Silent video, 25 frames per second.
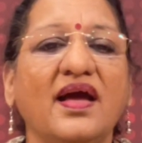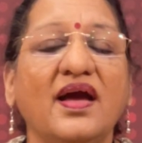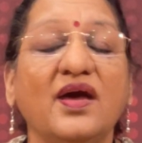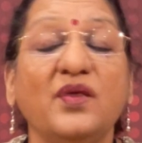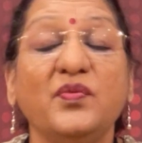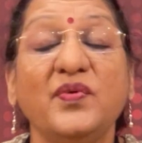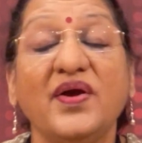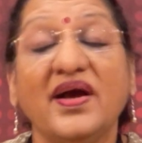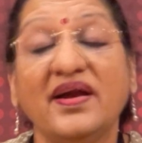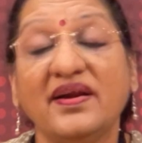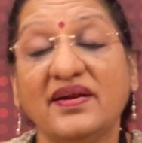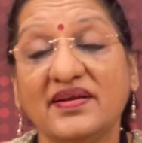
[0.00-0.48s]

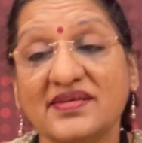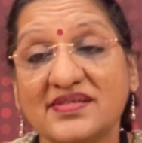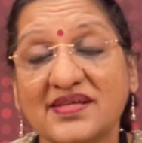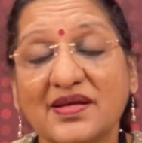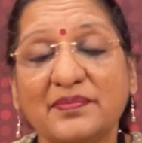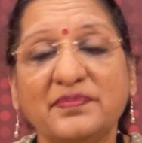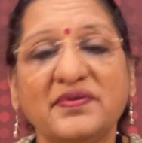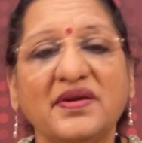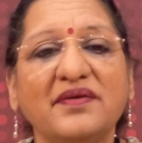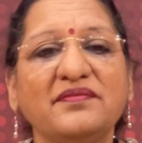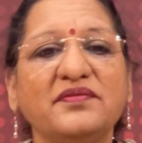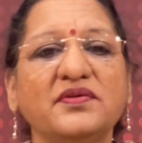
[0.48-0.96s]
We are
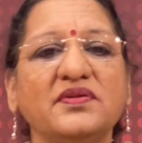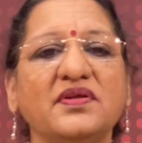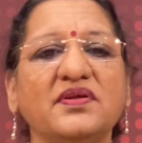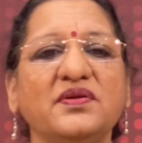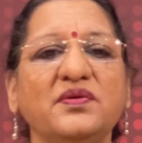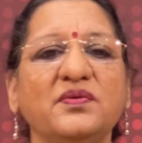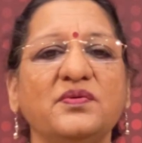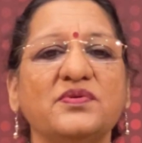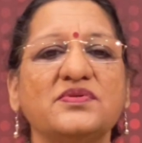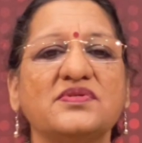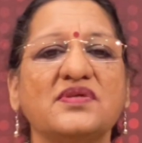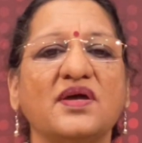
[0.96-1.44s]
receptive to the
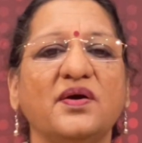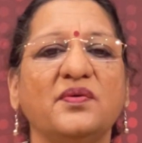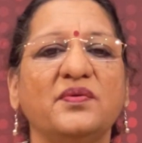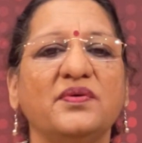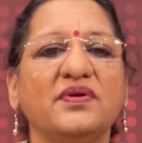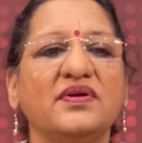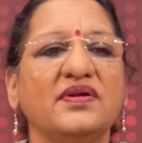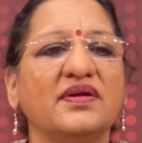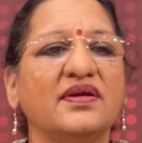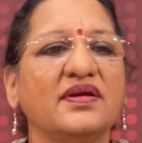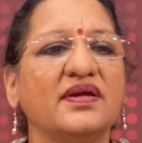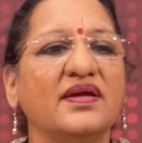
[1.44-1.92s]
new
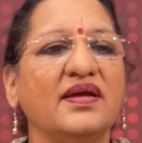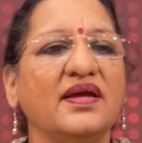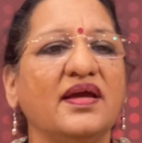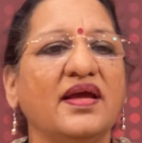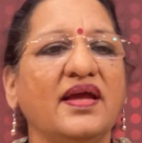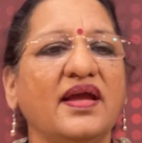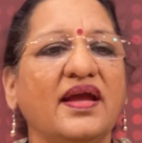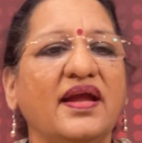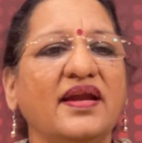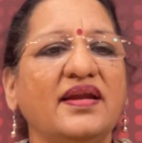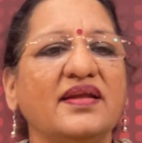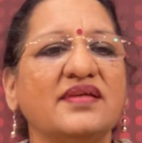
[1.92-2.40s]
sound.
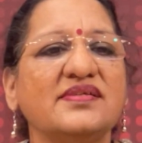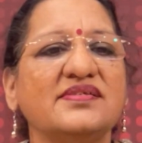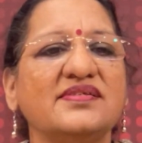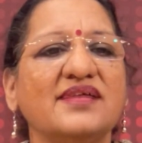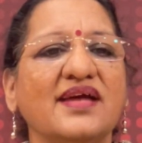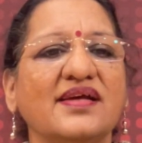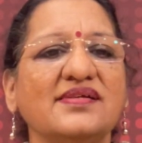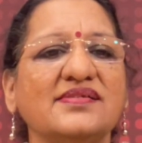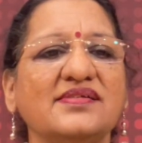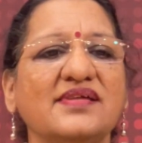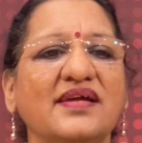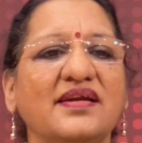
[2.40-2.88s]
It is
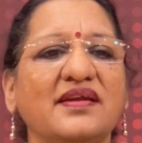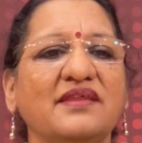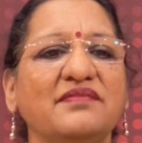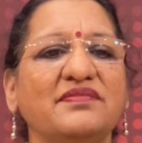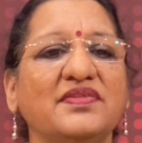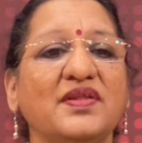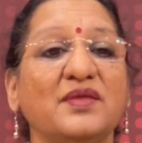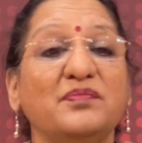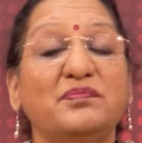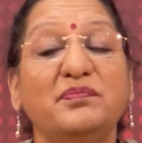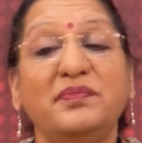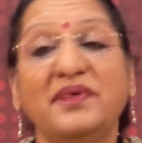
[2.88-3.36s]
just that
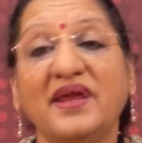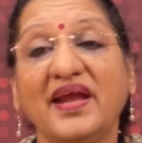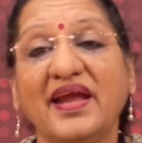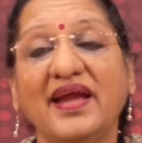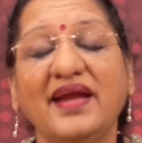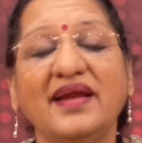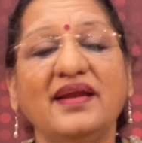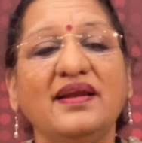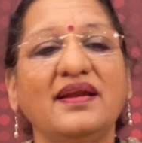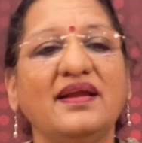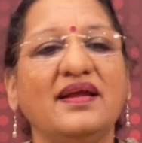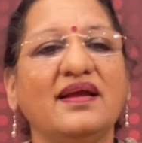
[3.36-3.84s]
if the
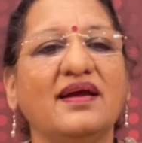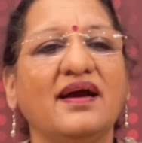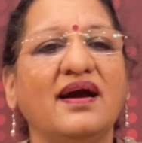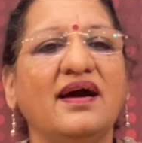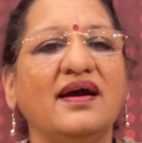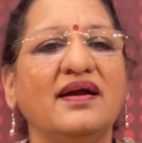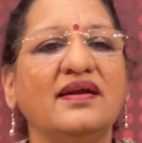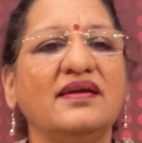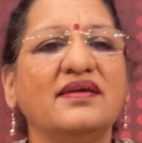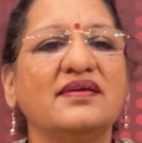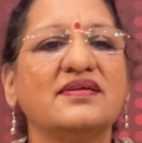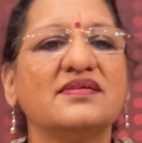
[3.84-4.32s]
brain
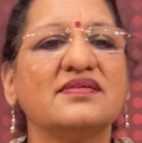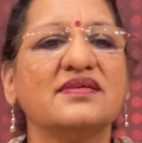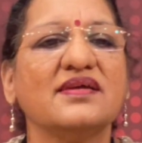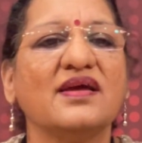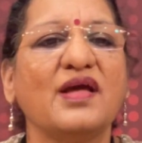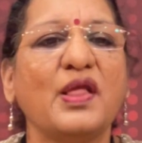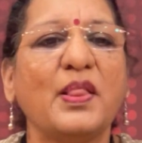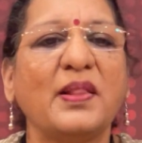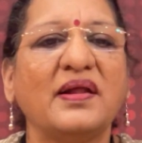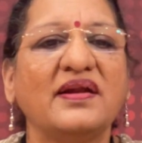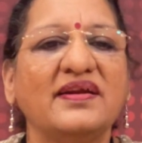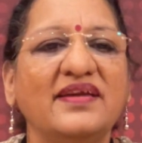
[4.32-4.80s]
can't
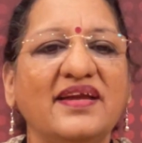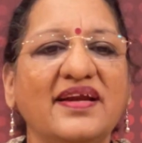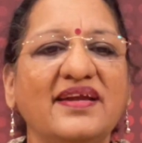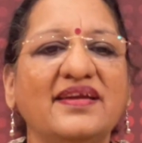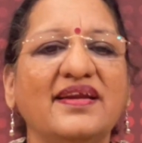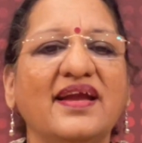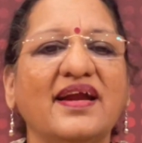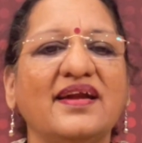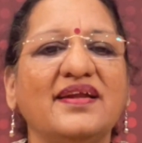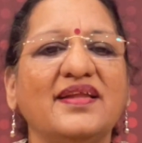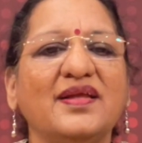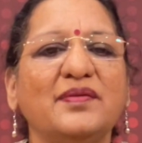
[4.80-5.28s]

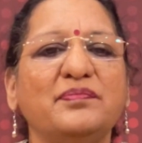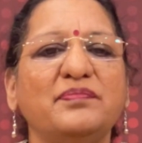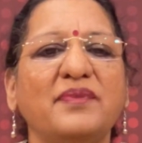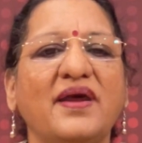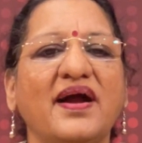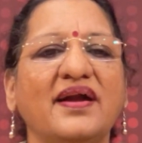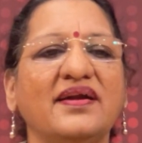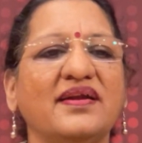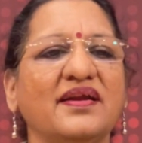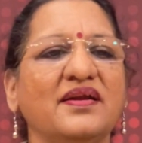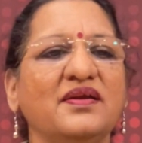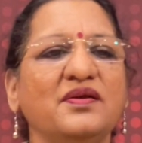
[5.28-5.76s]
detect the
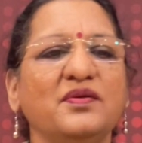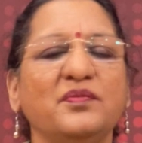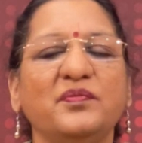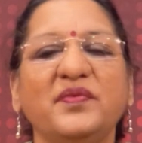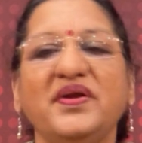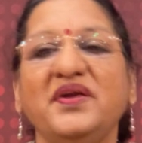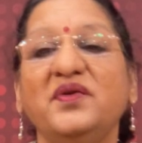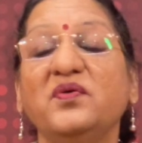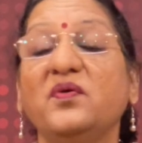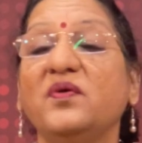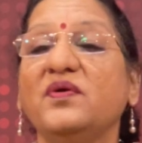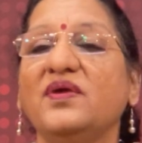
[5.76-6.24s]
pattern,
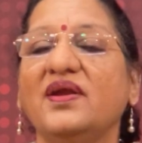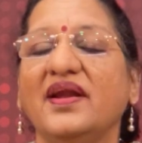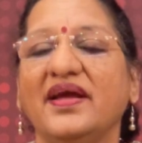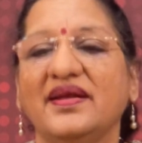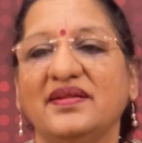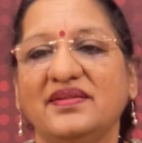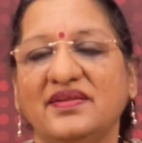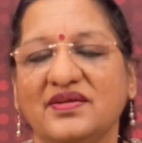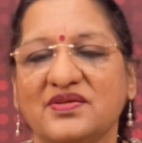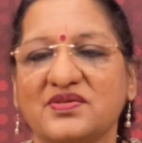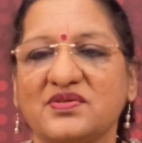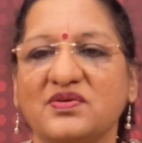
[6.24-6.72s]
we don't
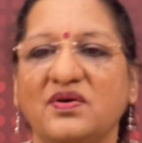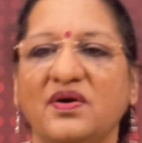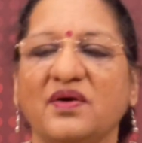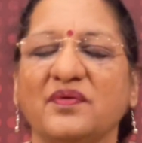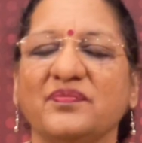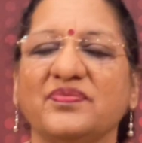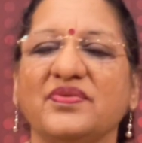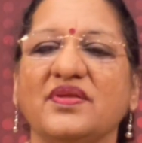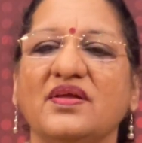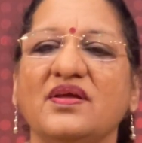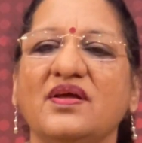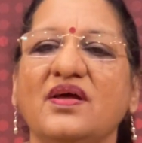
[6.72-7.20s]
like the
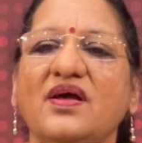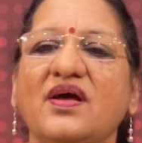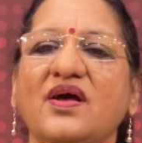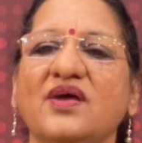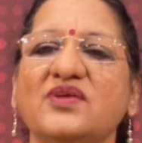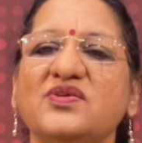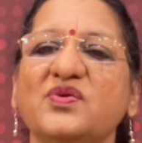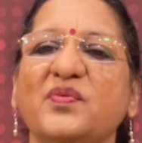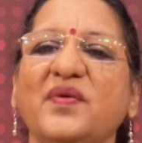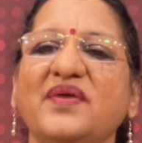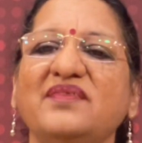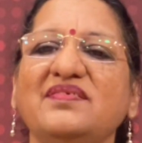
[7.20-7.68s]
song.
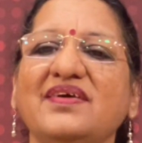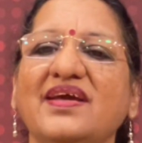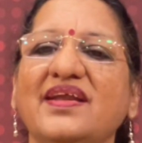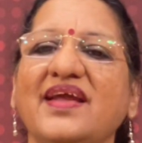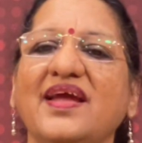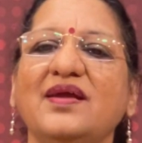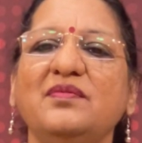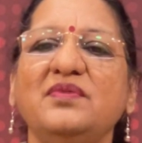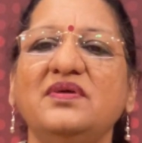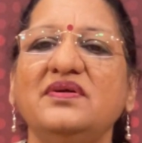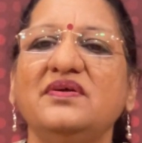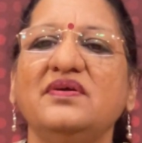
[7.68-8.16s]
So when we are
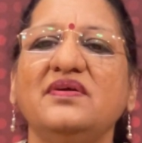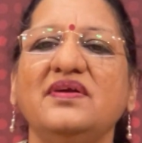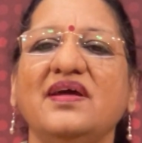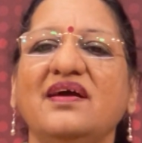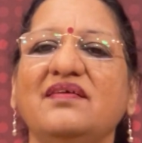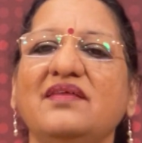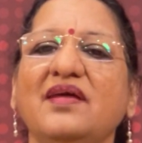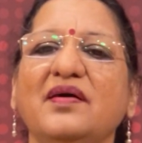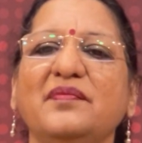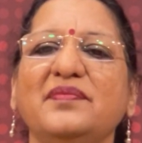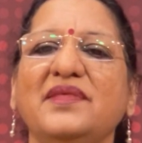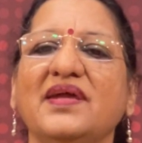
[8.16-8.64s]
able to
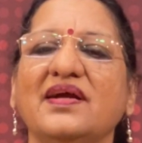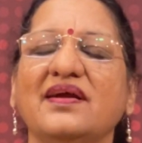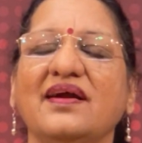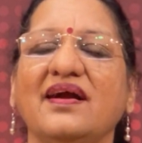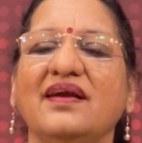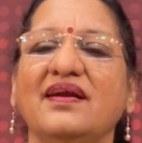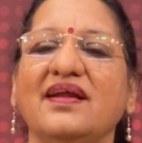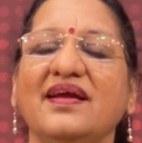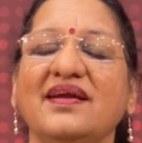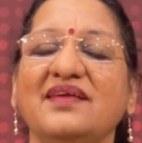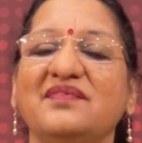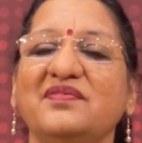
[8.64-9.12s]
develop the
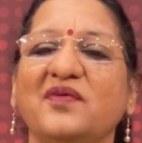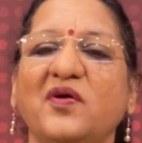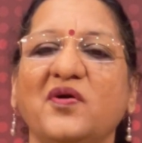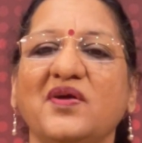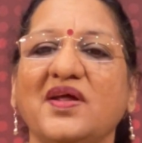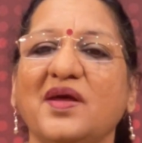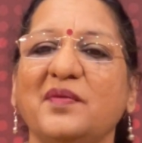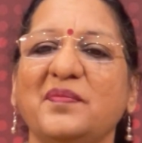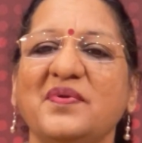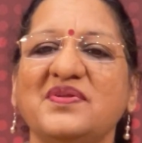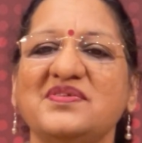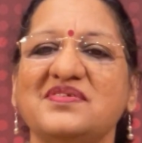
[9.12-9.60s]
connect, what
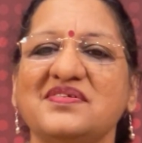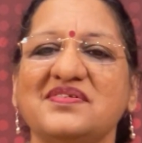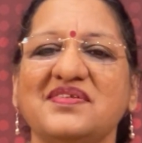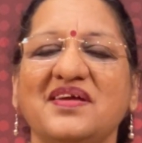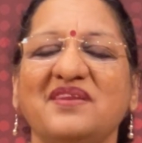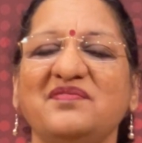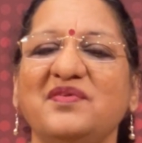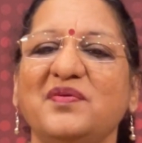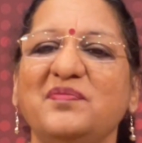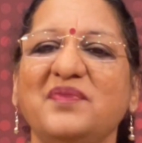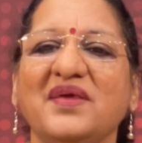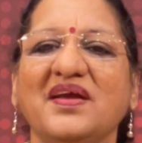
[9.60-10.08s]
happens is
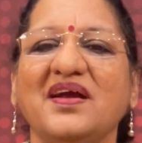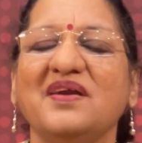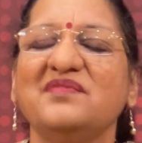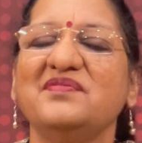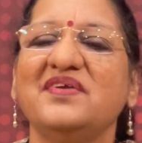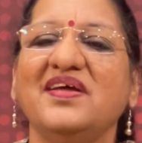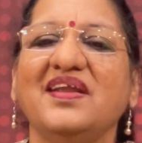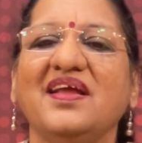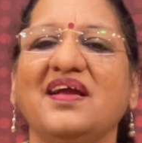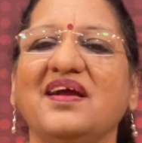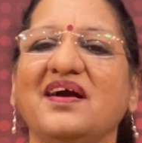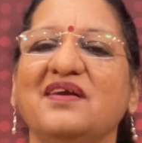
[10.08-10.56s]
that we become
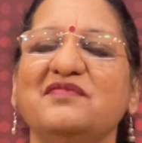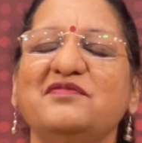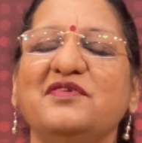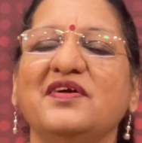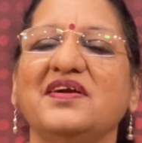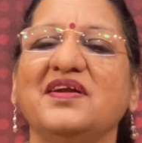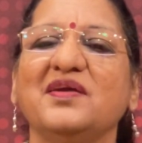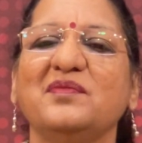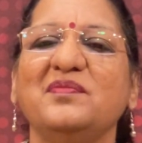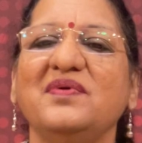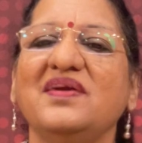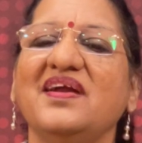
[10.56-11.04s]
very
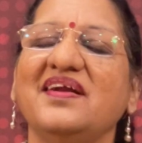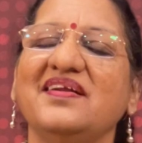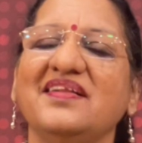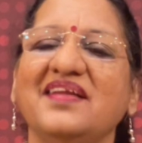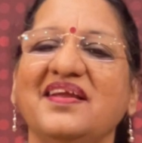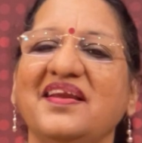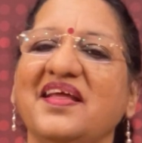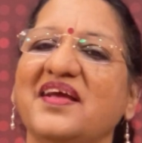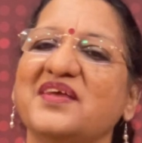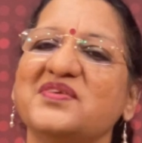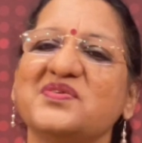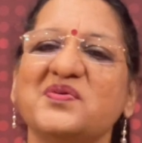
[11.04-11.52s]
comfortable and
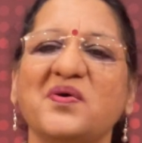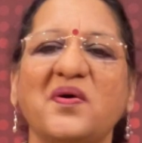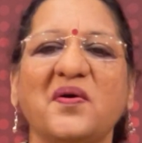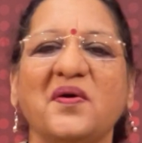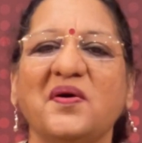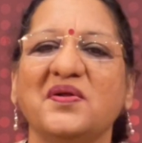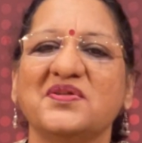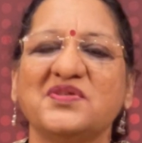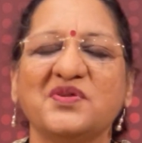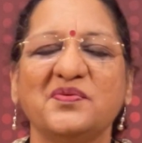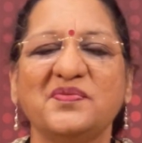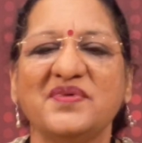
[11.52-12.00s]
the next
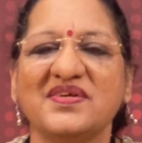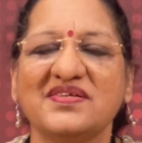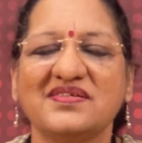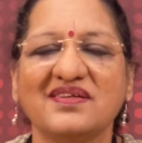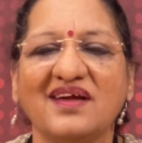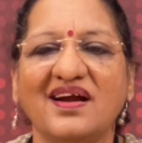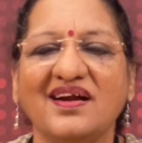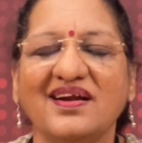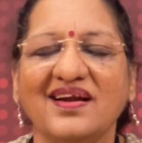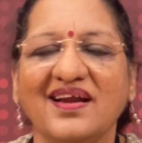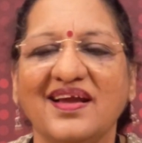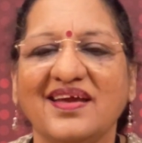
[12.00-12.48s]
song also we
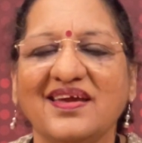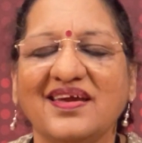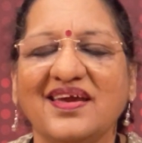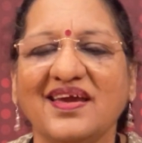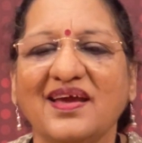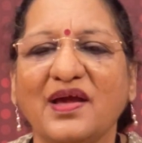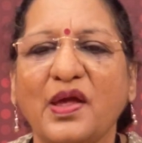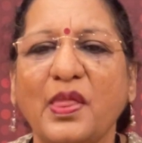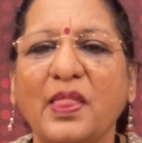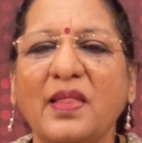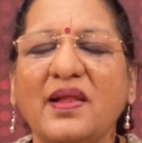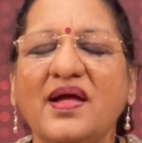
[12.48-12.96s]
start
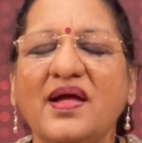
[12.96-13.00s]
liking.